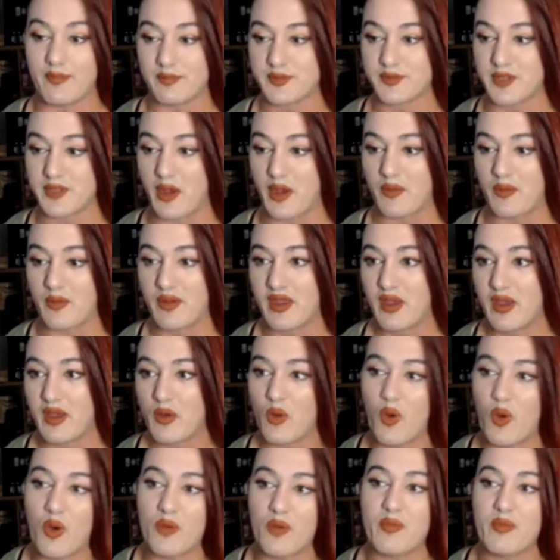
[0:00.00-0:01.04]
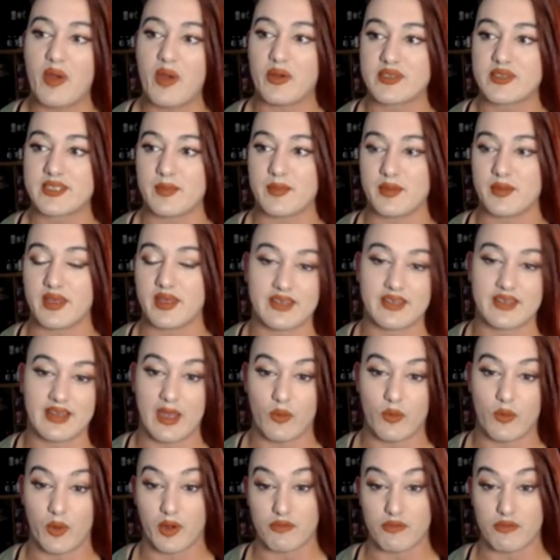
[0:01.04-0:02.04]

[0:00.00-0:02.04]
So almost similar to like what